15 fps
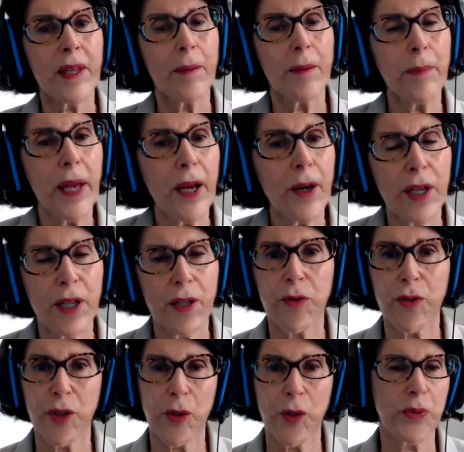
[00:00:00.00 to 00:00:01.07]
parent
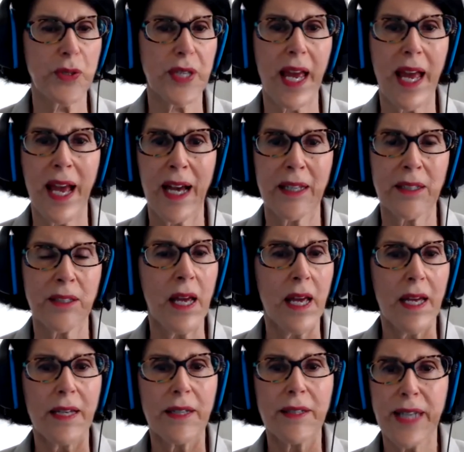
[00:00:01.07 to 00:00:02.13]
groups and
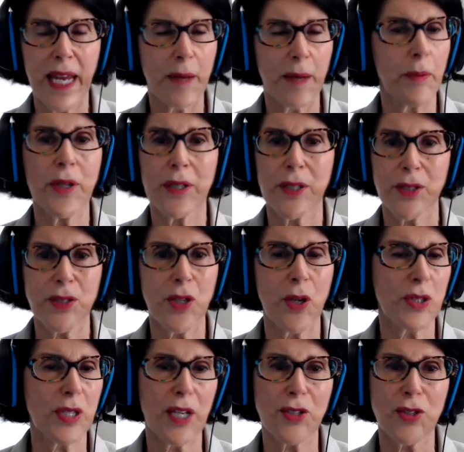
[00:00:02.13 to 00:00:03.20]
neighborhood
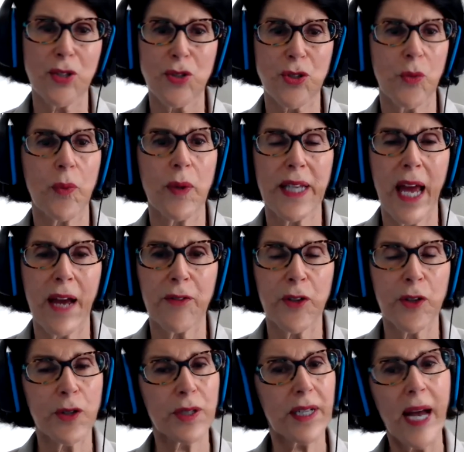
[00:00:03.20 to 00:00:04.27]
associations or
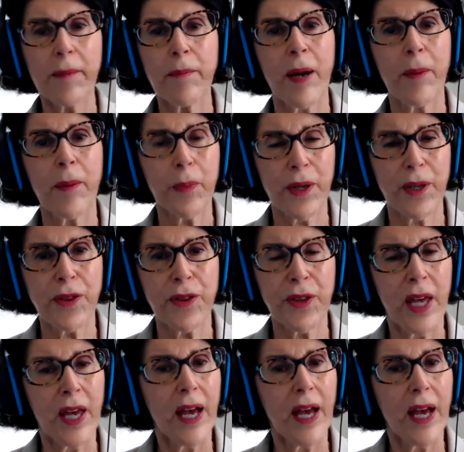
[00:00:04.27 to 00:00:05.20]
whatever come up with